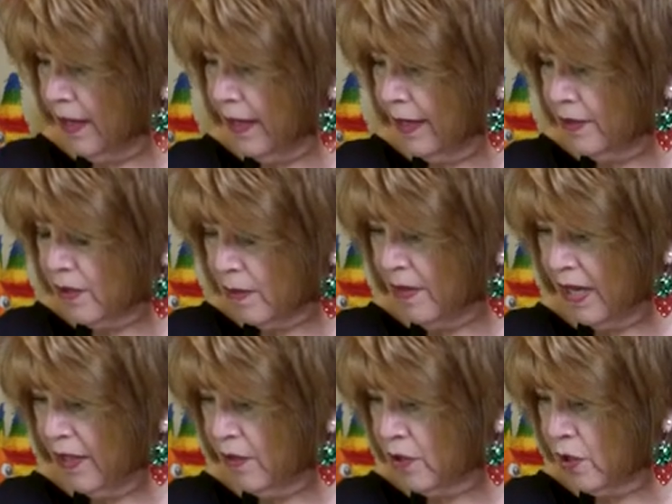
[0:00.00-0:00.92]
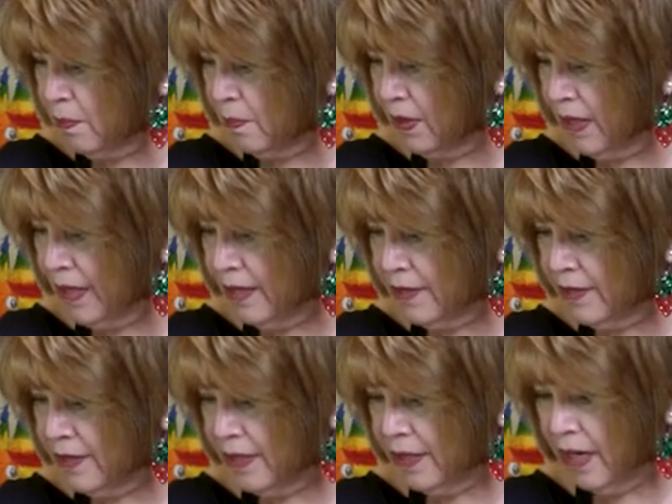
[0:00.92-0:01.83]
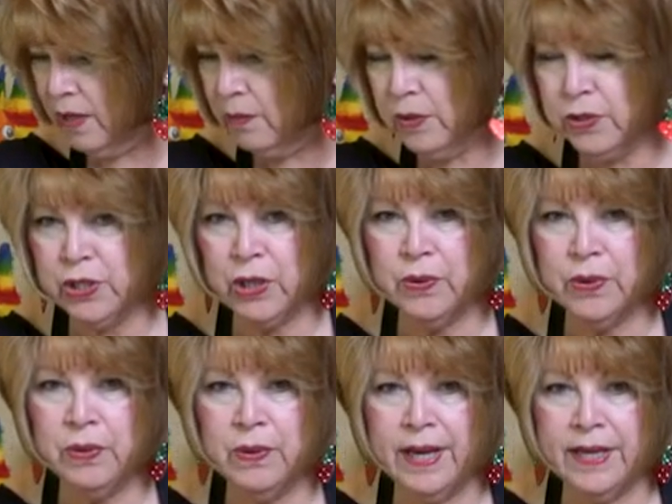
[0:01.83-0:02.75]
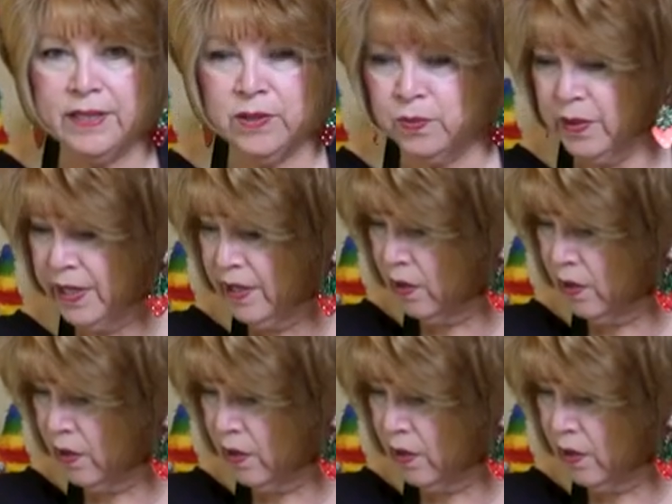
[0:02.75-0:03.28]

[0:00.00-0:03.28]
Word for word: and some other supplies that I will show you as we